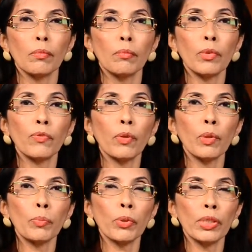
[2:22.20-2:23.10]
Before
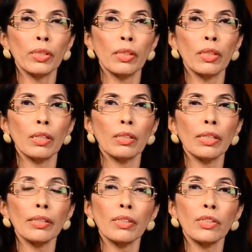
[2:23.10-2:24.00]
we proceed,
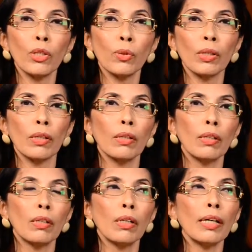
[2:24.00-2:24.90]
let us look
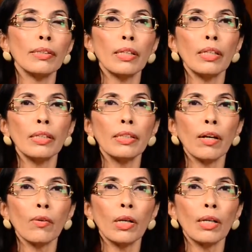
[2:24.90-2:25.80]
at the learning
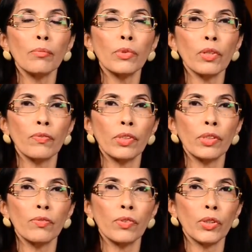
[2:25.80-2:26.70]
outcomes of
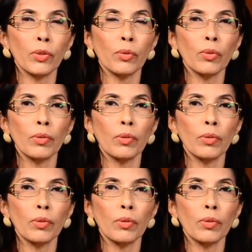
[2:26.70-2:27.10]
this video.